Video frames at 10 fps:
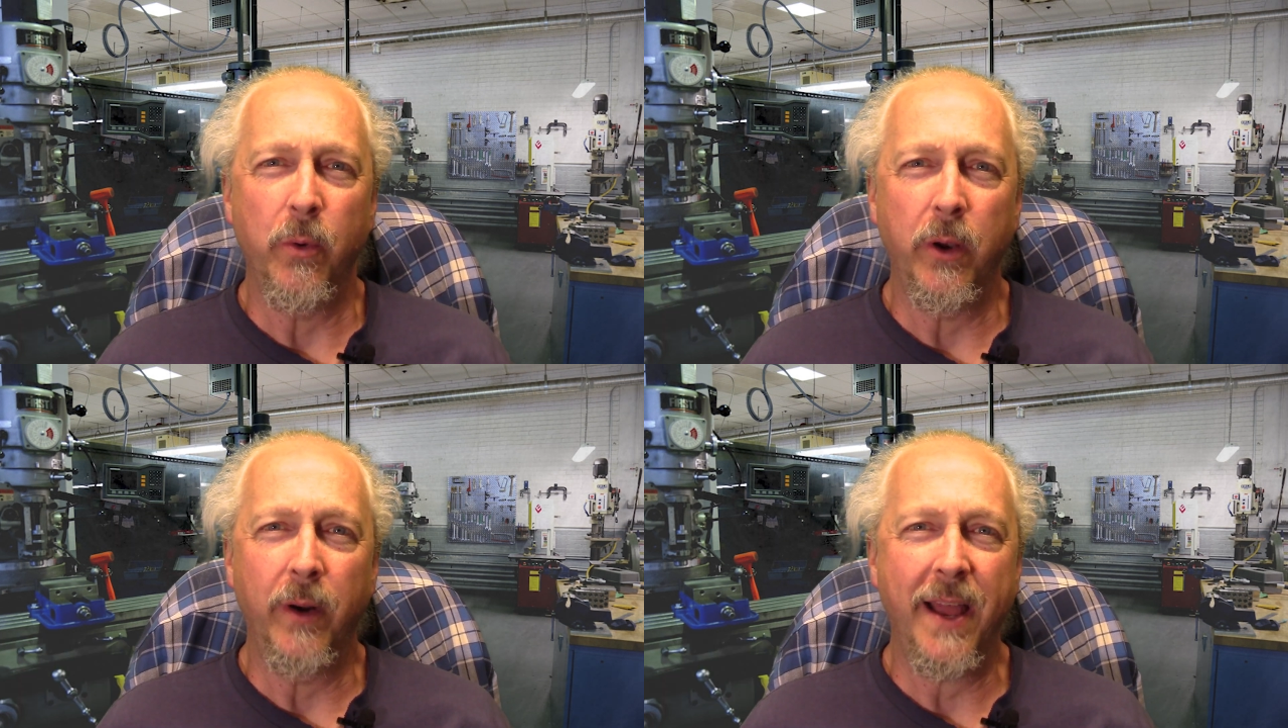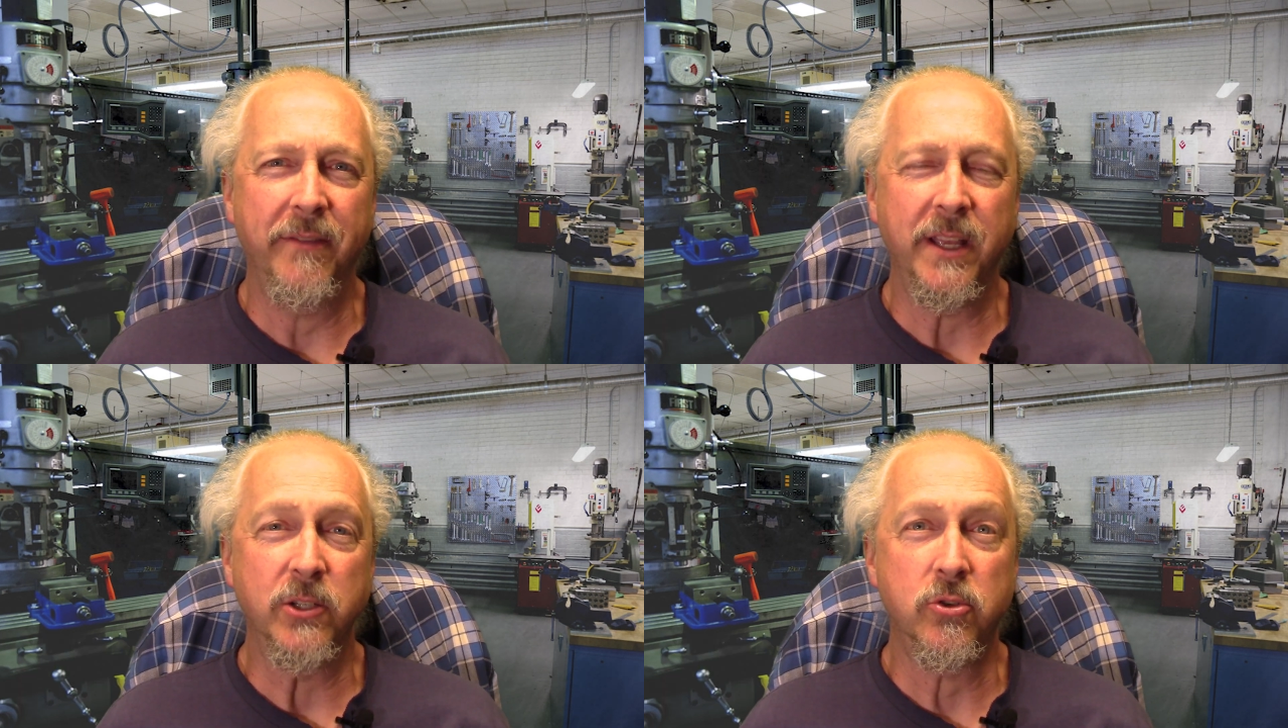we were
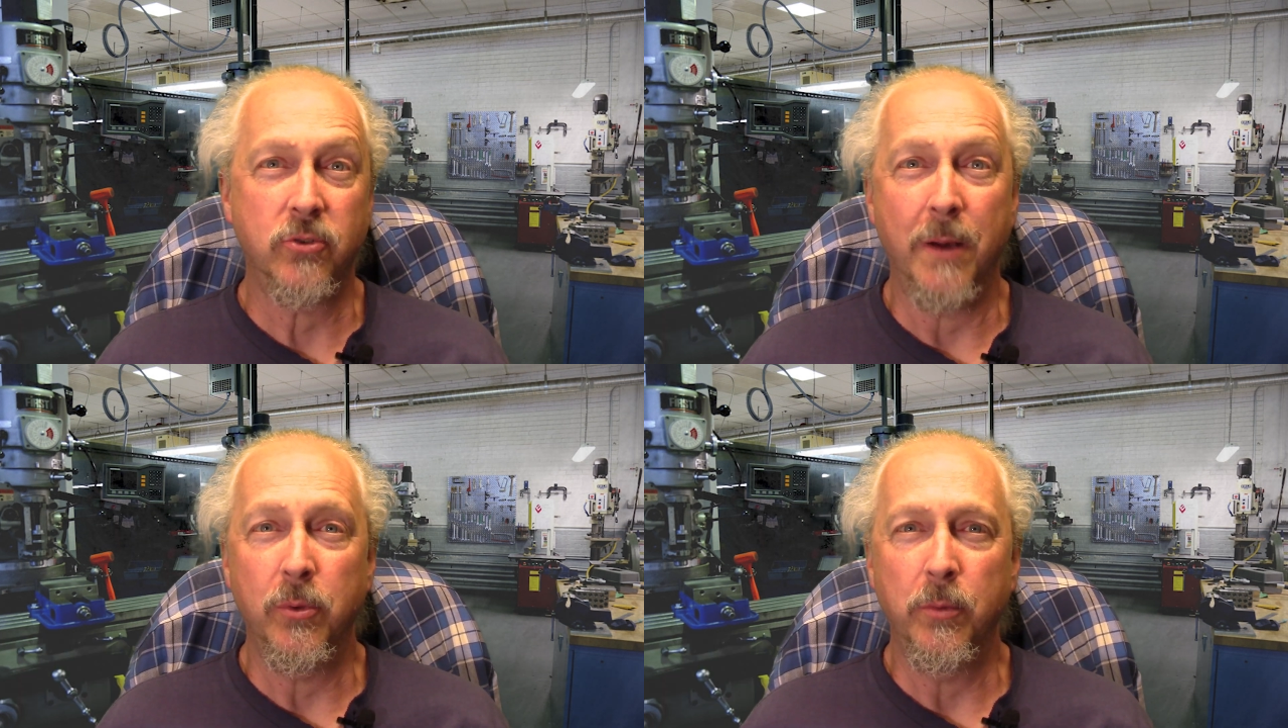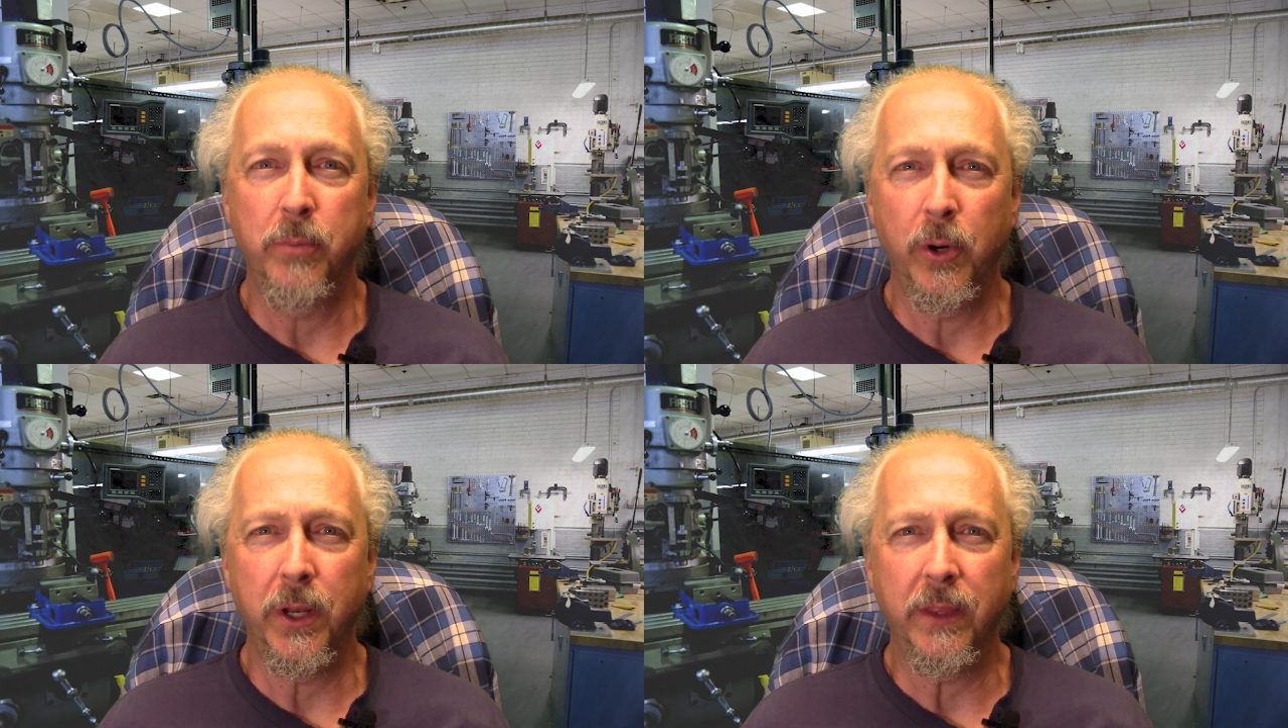having trouble
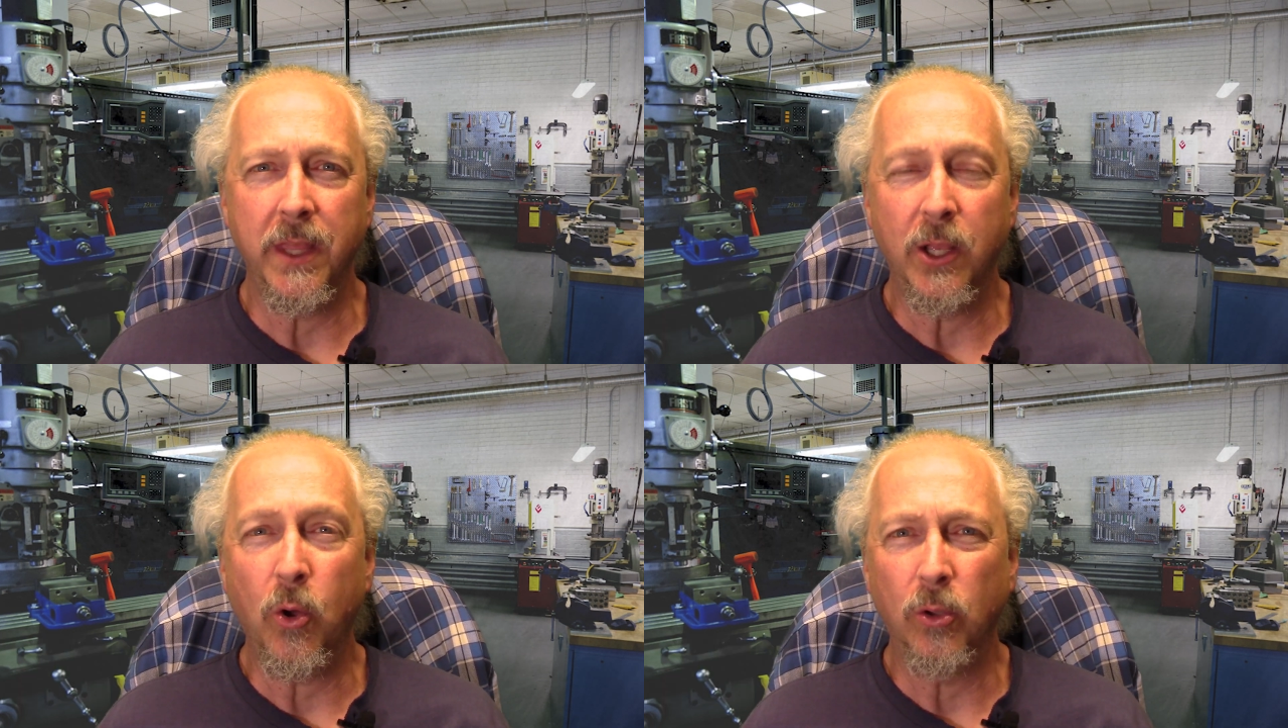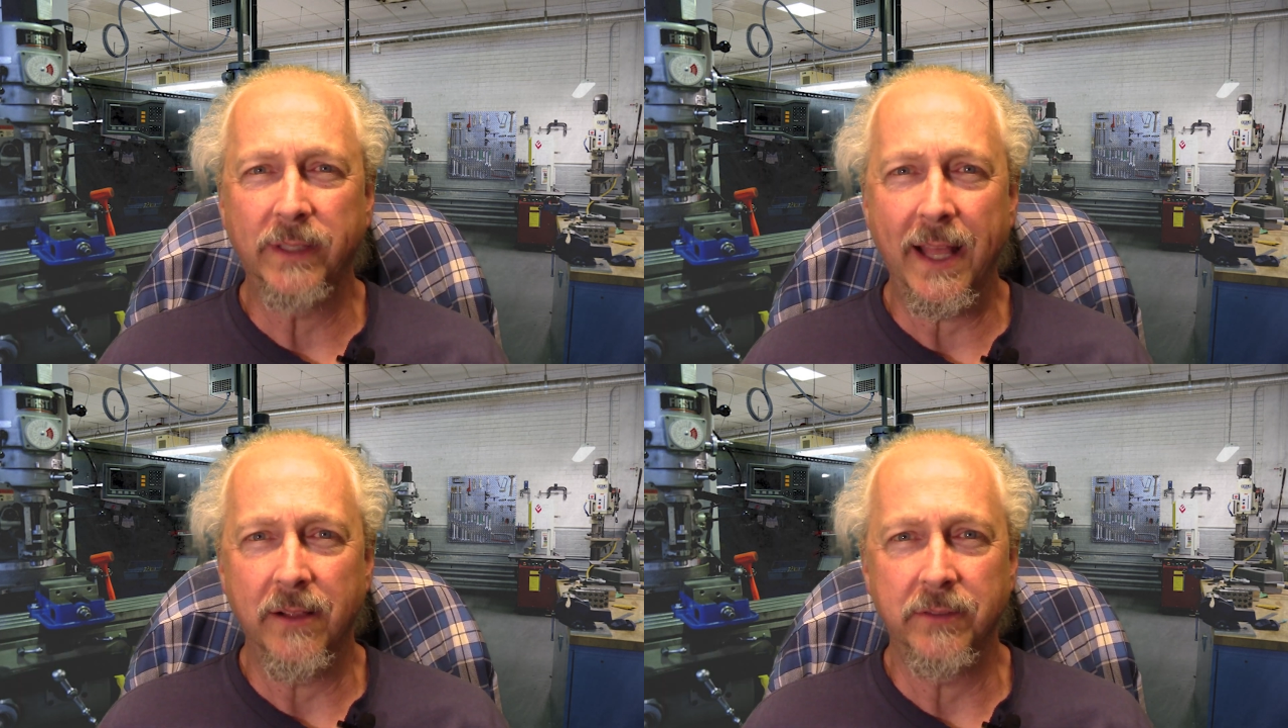burning the
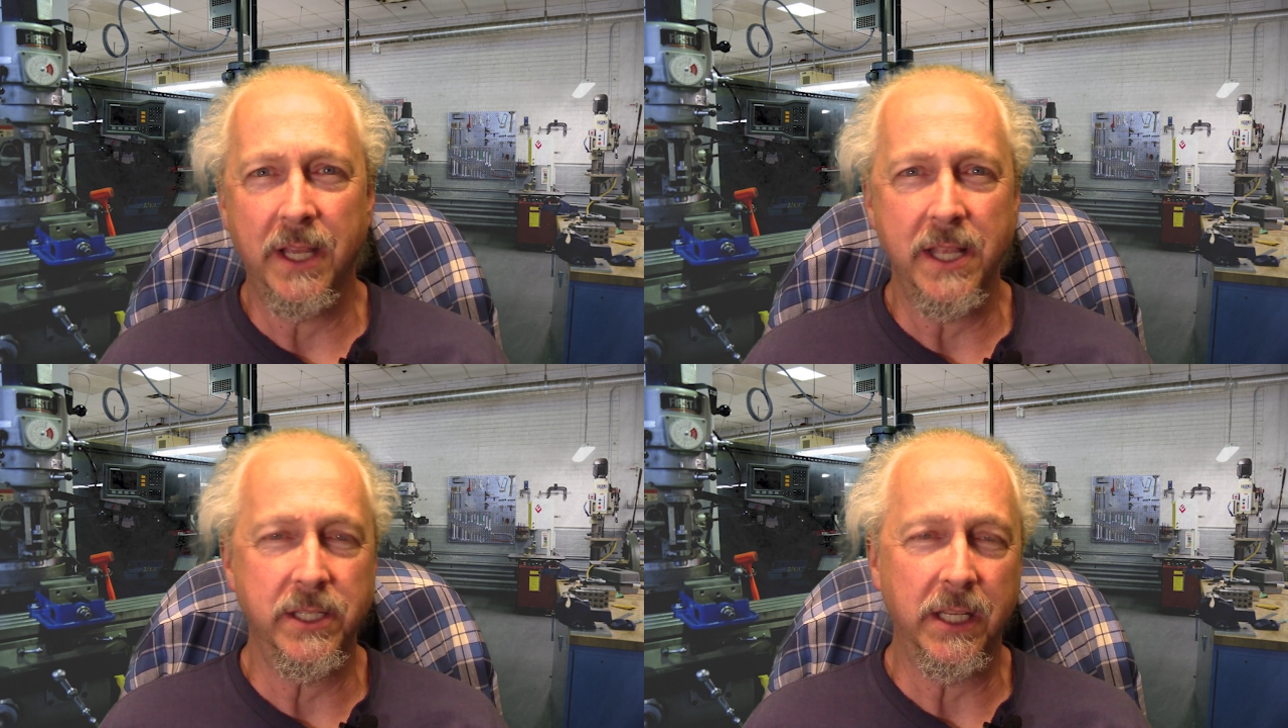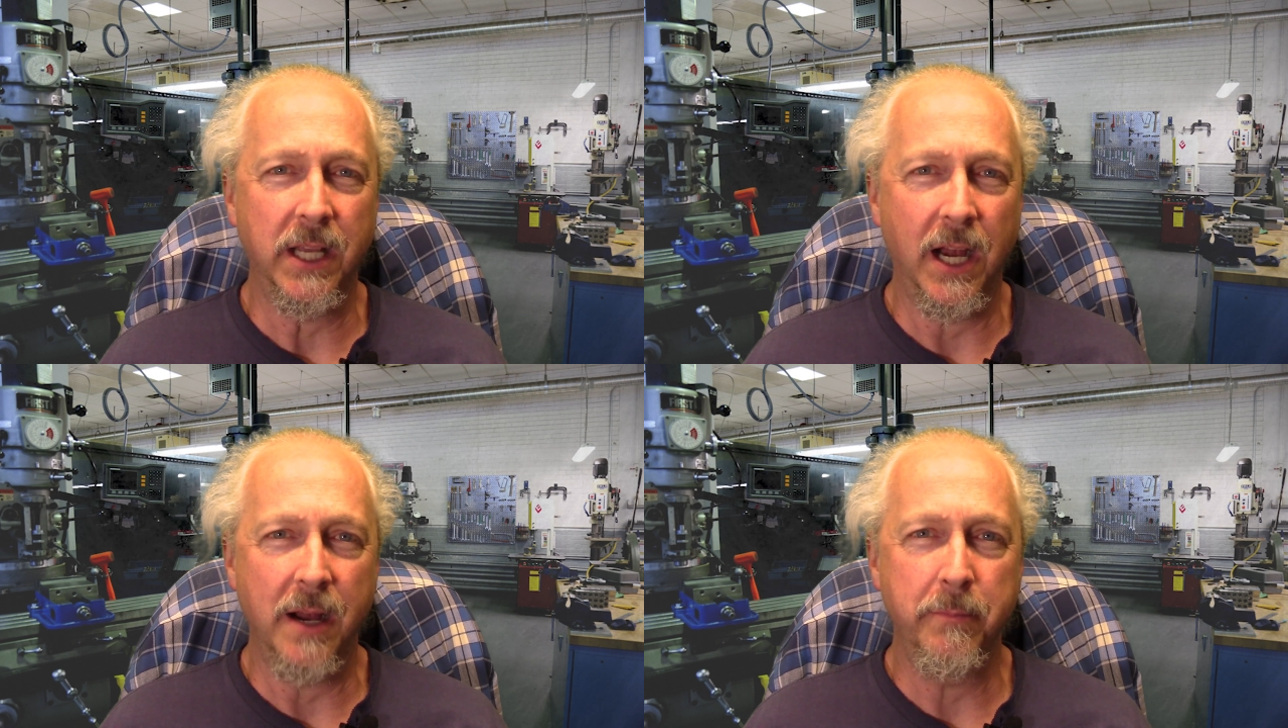cold galvanizing
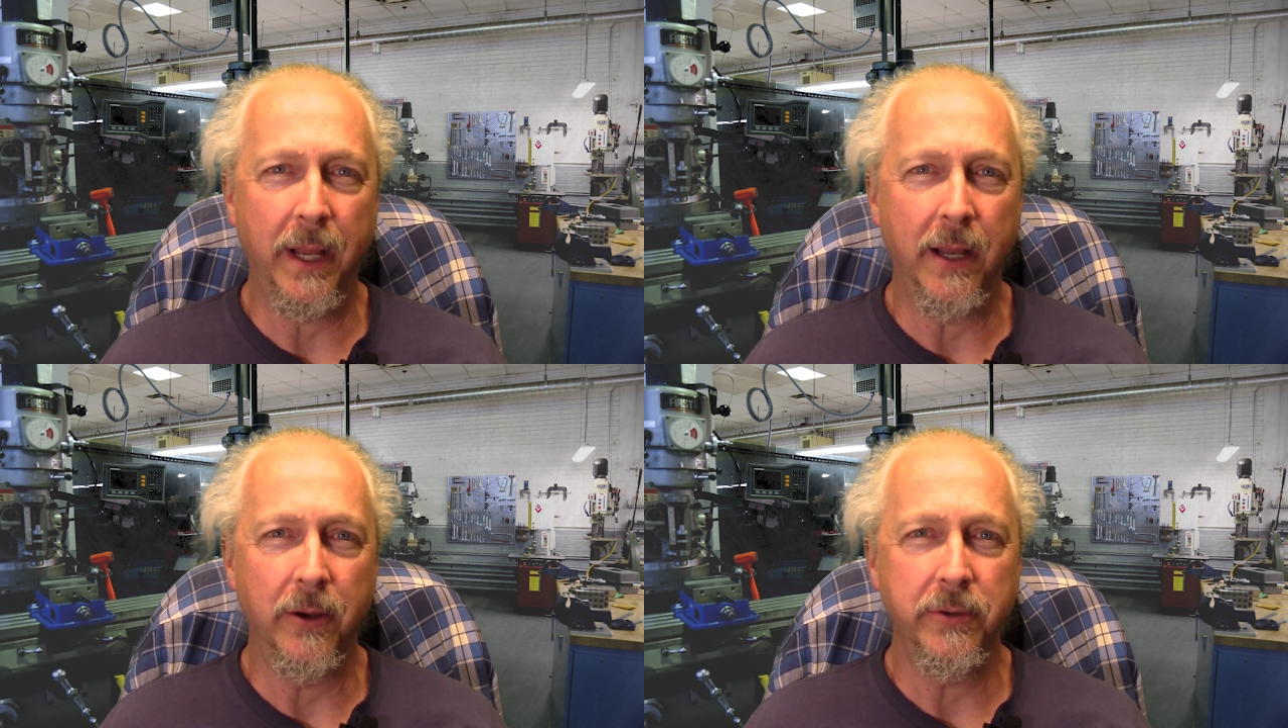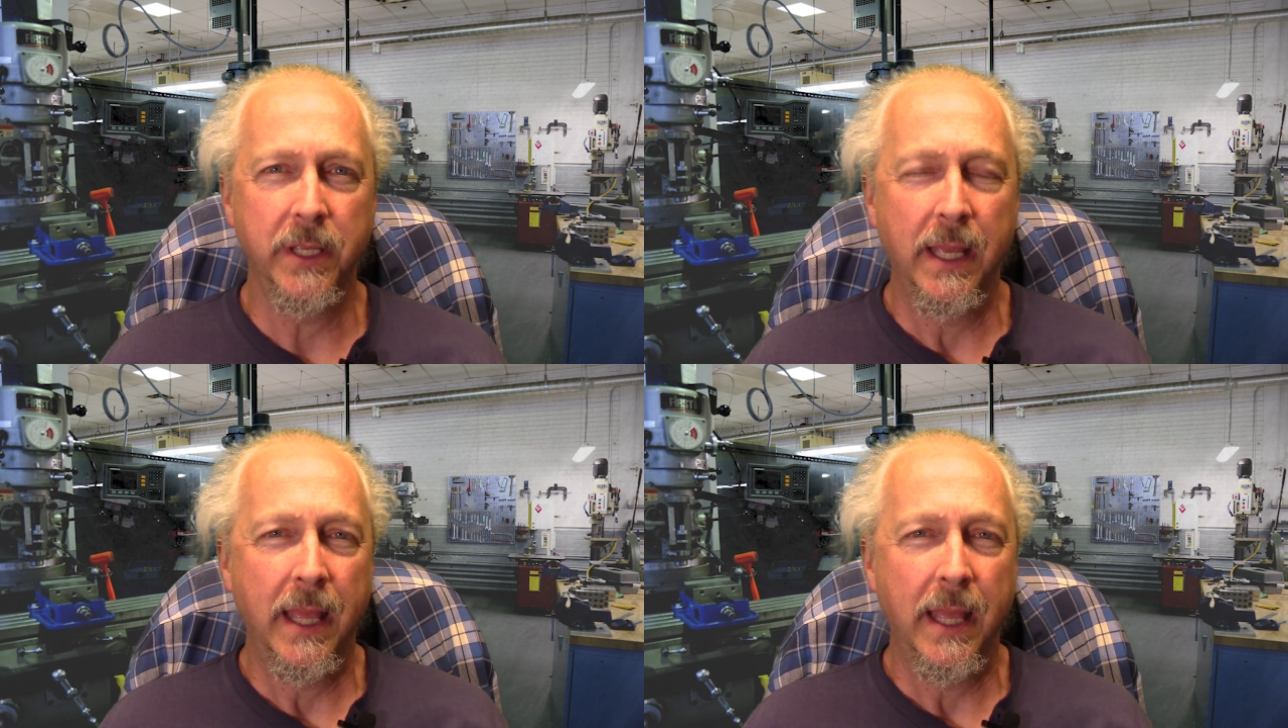compound,